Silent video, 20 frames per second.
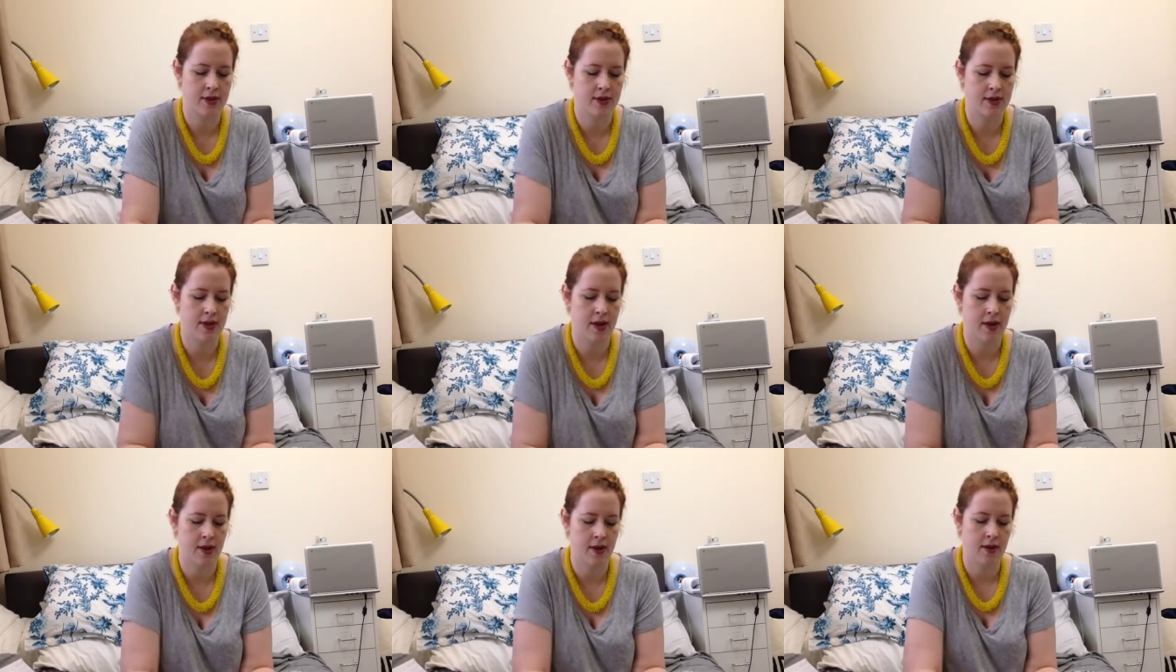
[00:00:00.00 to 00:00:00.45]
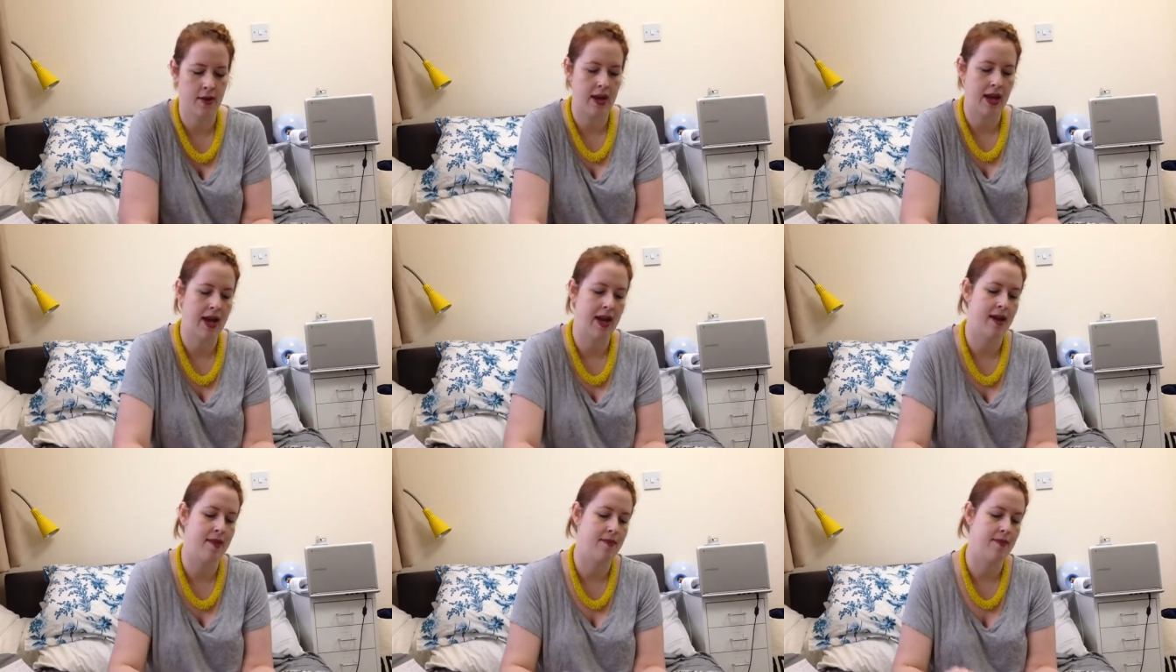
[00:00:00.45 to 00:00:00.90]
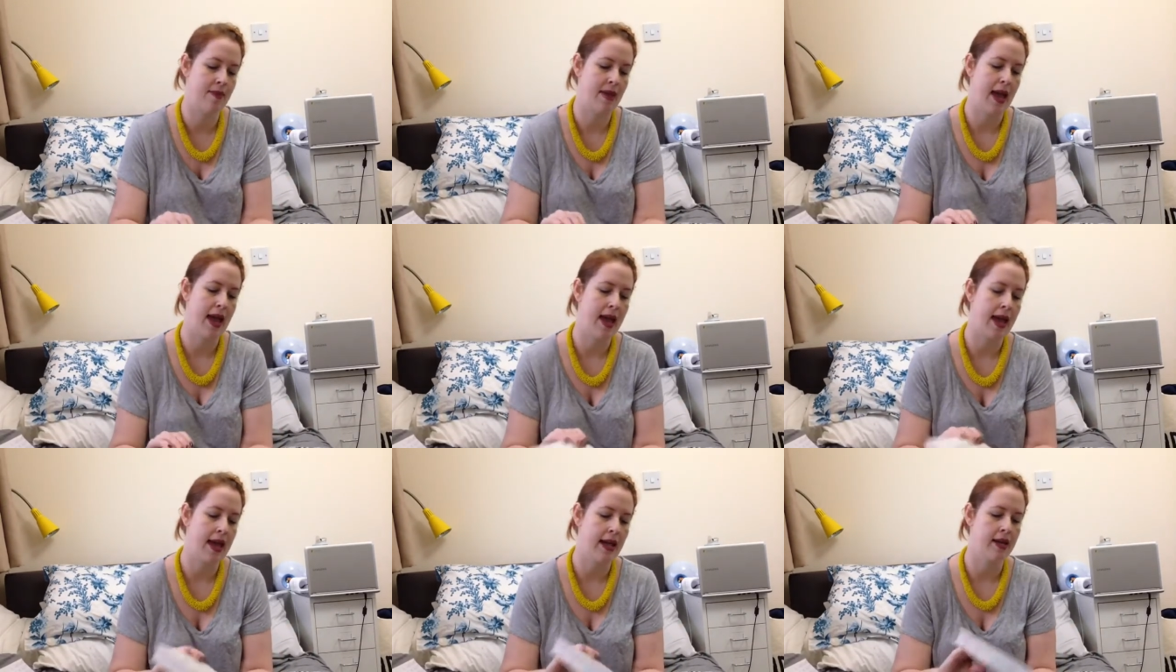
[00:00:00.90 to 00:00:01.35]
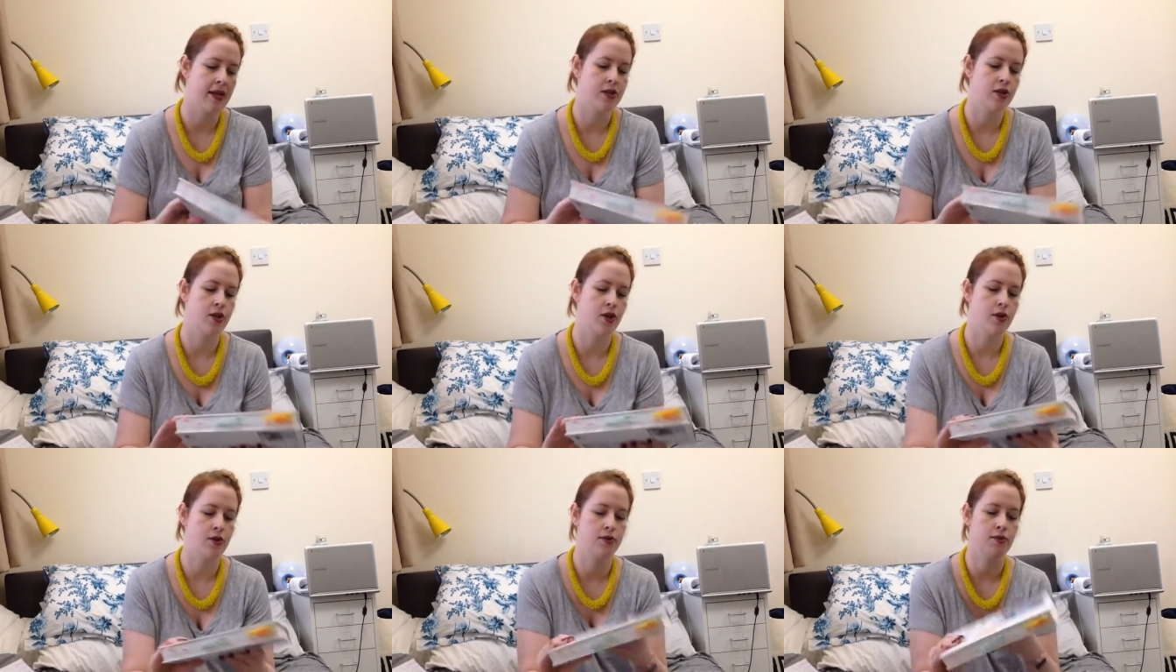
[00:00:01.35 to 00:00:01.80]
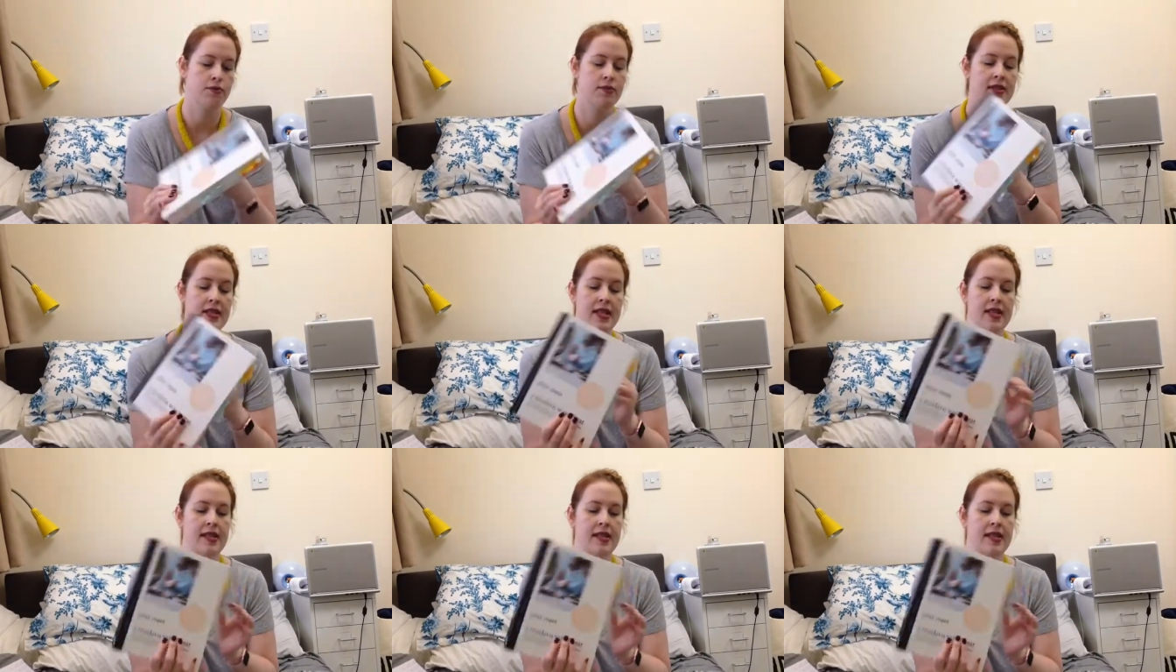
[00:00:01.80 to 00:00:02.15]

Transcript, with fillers: So um, Anna Jones